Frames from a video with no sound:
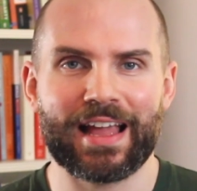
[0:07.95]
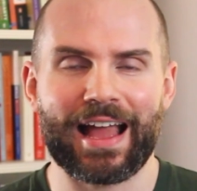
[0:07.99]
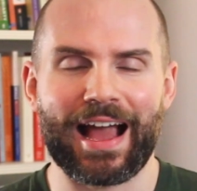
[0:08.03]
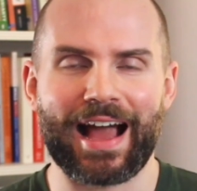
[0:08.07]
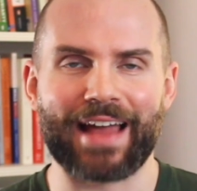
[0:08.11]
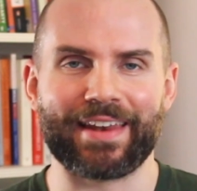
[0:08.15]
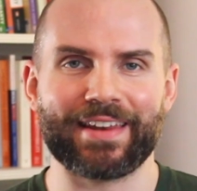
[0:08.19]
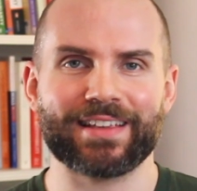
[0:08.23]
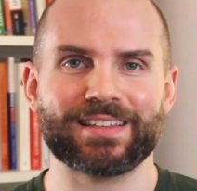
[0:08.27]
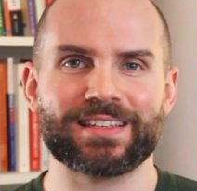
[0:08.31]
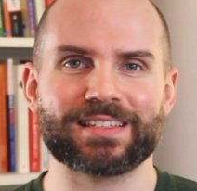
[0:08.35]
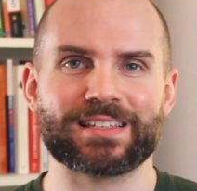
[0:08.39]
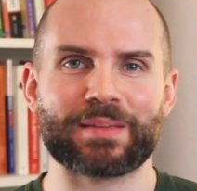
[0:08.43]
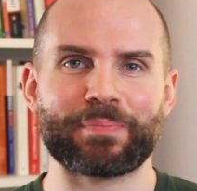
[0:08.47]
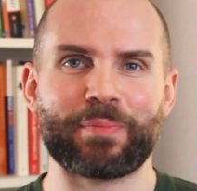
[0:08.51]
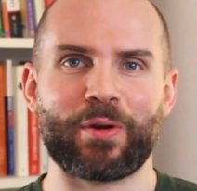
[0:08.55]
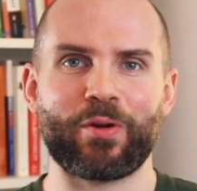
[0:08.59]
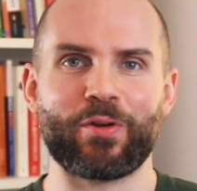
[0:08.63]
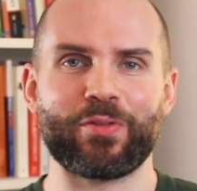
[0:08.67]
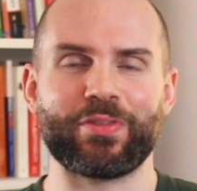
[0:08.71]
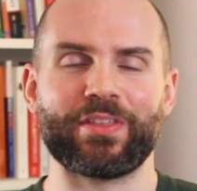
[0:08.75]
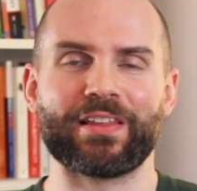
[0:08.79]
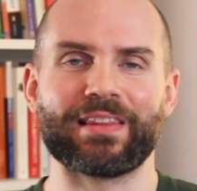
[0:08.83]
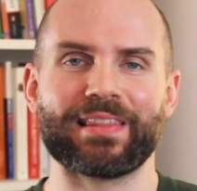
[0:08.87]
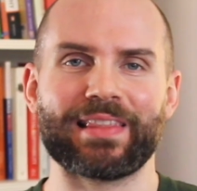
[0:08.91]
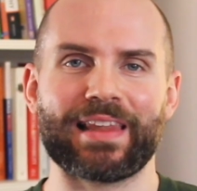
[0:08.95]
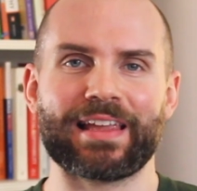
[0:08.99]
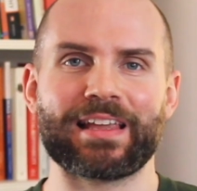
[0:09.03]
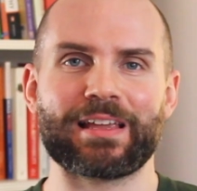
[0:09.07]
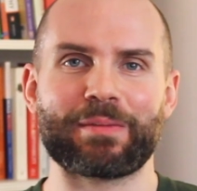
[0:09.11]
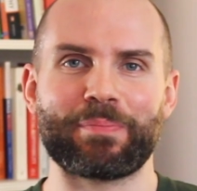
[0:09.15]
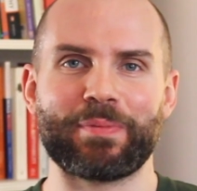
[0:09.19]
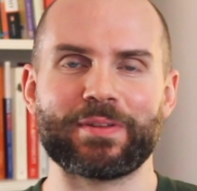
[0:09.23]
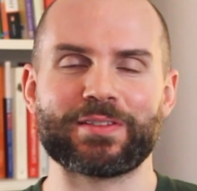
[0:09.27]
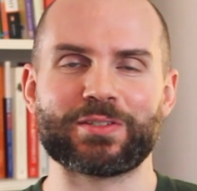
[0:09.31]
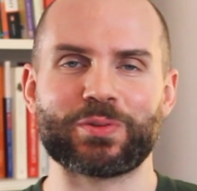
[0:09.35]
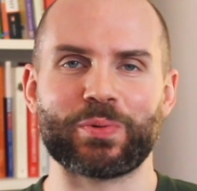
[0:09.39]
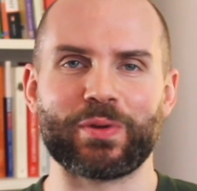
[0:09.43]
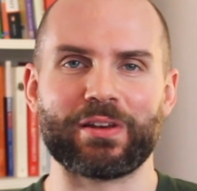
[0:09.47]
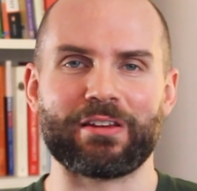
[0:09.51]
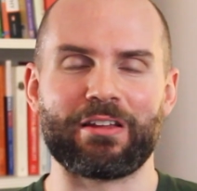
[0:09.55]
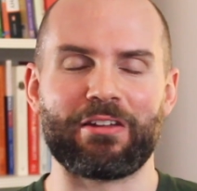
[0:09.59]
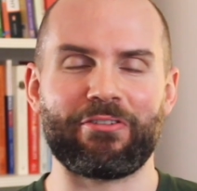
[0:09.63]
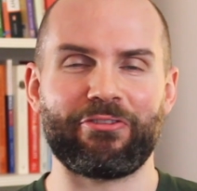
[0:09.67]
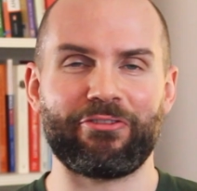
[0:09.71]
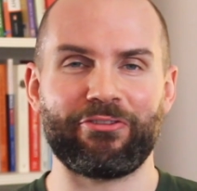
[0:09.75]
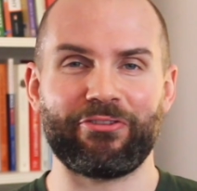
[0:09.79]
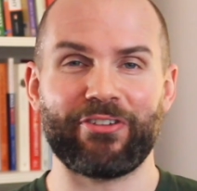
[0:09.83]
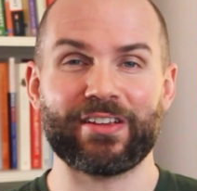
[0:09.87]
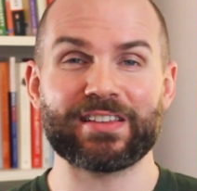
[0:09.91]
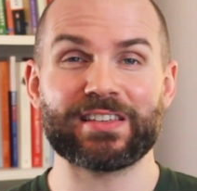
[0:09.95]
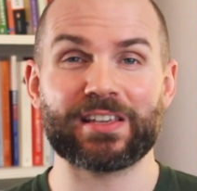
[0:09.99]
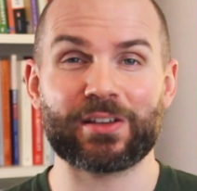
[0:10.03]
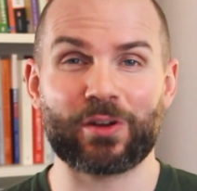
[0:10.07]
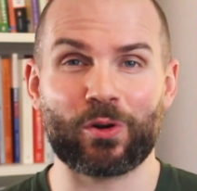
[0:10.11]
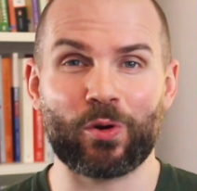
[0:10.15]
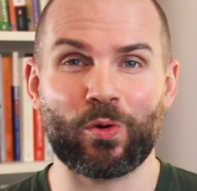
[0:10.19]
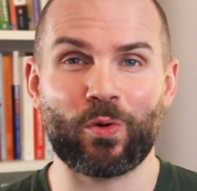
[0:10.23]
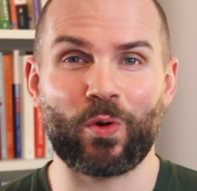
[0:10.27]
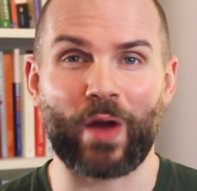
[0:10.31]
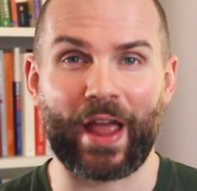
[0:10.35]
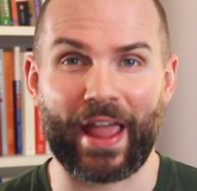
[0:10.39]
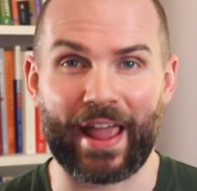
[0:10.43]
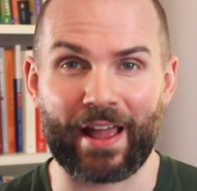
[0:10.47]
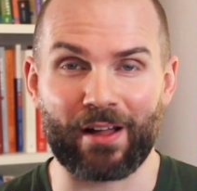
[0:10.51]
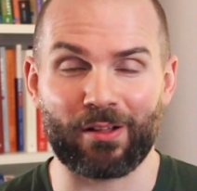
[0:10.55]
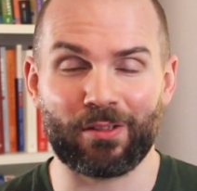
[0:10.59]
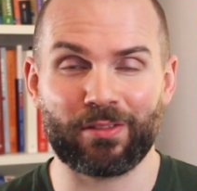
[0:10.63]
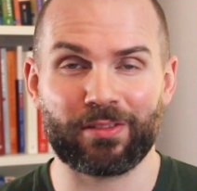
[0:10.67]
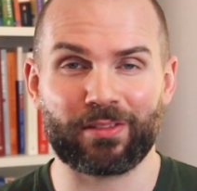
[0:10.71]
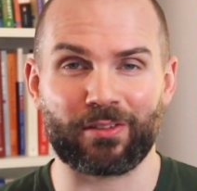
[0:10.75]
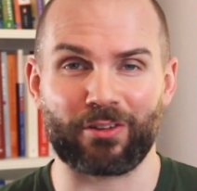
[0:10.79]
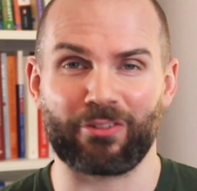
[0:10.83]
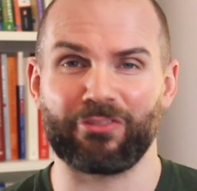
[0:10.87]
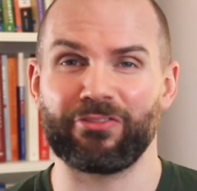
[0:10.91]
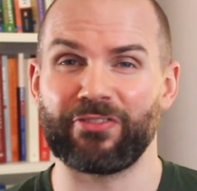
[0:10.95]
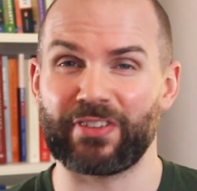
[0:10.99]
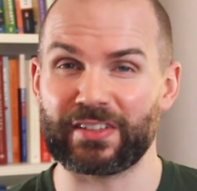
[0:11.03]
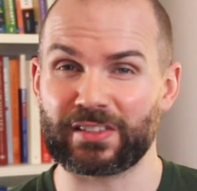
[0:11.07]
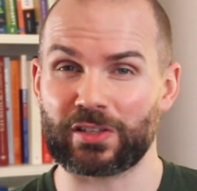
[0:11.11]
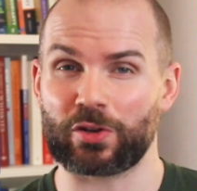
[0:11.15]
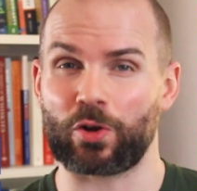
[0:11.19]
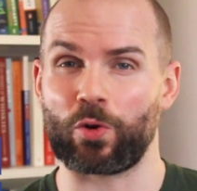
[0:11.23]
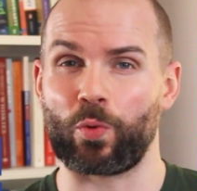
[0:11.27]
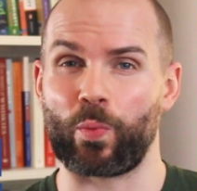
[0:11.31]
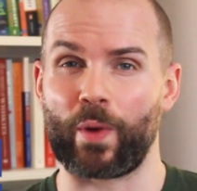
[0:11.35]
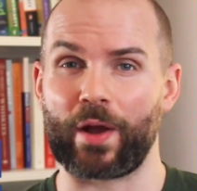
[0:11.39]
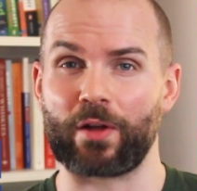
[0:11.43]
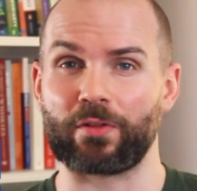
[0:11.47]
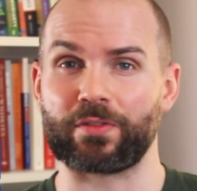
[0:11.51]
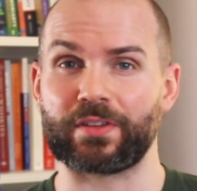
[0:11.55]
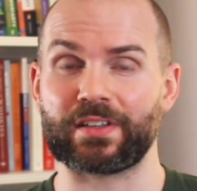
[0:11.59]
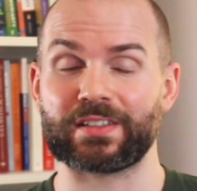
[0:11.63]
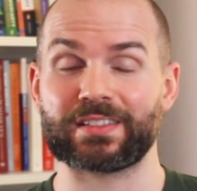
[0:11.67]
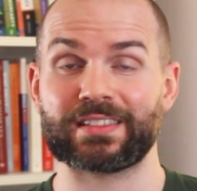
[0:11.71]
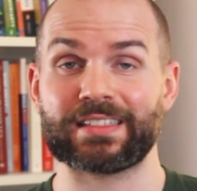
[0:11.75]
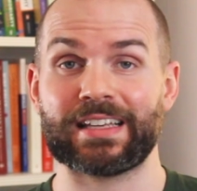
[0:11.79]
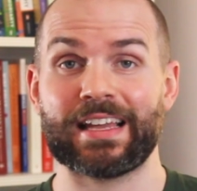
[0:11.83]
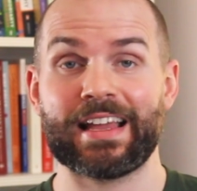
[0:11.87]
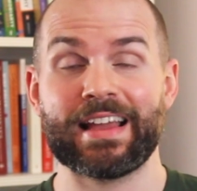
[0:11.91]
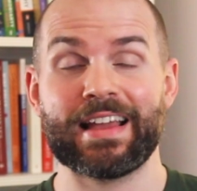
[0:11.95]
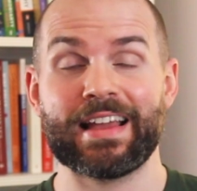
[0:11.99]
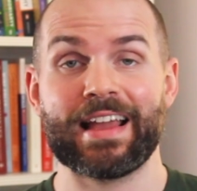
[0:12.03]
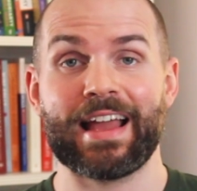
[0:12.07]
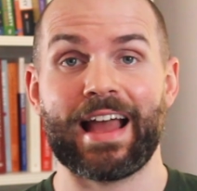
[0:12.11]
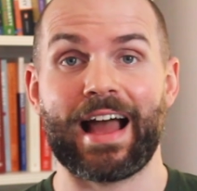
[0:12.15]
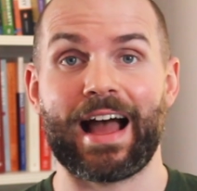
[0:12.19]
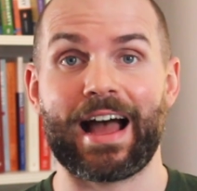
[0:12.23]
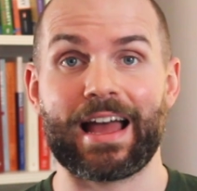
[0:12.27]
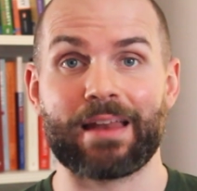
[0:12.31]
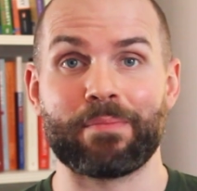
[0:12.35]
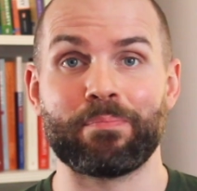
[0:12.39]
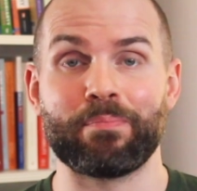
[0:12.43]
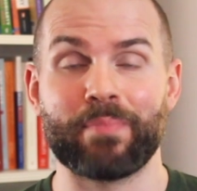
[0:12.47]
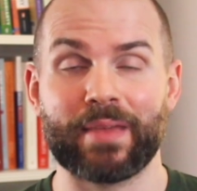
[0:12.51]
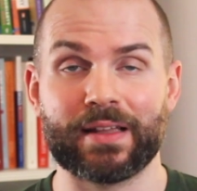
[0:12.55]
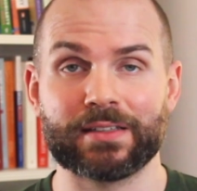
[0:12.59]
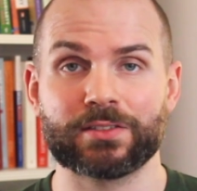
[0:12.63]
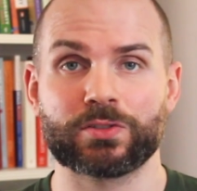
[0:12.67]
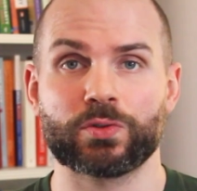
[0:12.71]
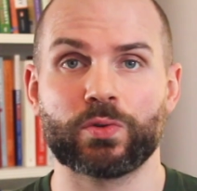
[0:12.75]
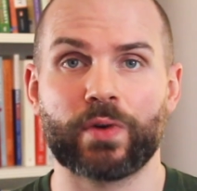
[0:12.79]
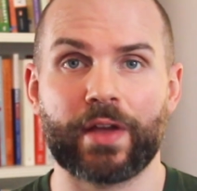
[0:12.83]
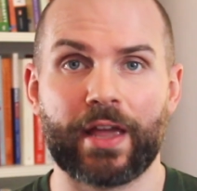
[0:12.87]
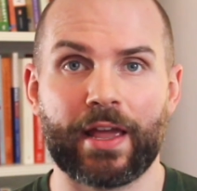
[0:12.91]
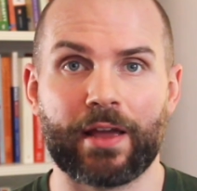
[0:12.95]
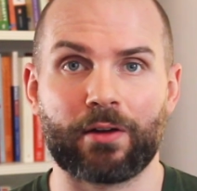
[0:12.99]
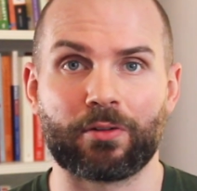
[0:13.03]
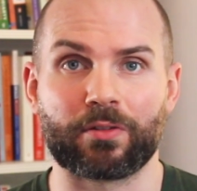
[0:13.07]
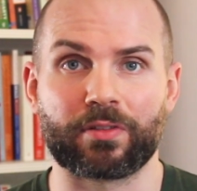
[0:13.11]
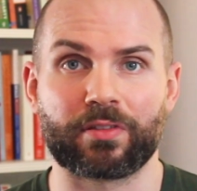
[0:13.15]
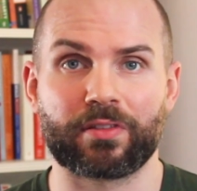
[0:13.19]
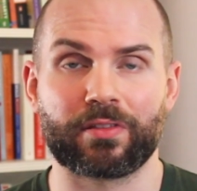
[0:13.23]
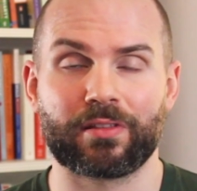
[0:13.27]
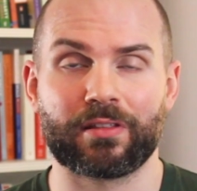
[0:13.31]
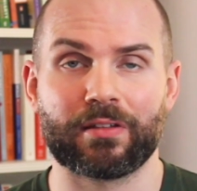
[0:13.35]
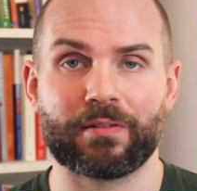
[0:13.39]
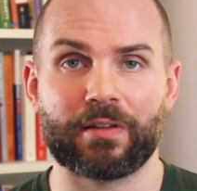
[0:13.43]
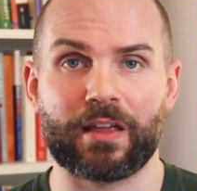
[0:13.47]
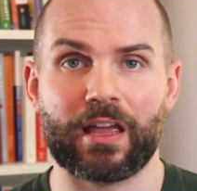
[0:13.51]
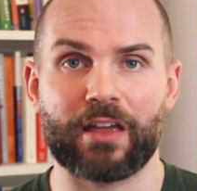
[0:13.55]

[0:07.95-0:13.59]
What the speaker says: And this is about the link between physical health or physical wellness and mental health.